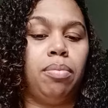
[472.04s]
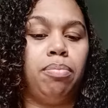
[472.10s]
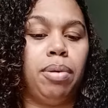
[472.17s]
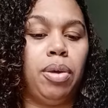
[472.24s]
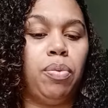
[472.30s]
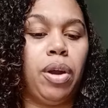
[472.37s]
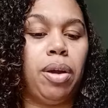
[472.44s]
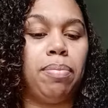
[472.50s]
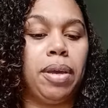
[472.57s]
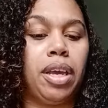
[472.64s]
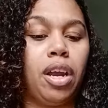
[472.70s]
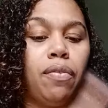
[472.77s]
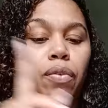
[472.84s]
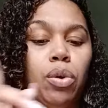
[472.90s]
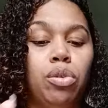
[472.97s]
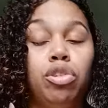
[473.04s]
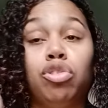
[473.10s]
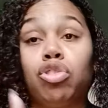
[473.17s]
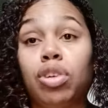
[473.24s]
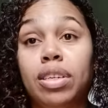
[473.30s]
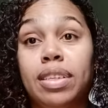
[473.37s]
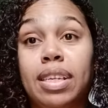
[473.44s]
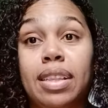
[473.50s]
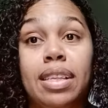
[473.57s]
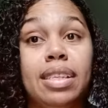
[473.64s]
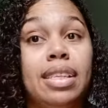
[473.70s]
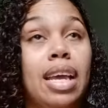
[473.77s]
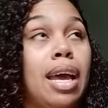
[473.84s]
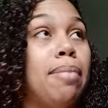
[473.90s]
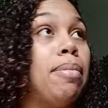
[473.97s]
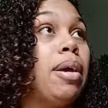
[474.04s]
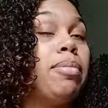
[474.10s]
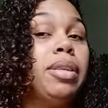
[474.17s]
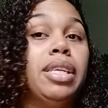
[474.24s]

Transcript: Beware. Be careful who you trust at this time. Baby,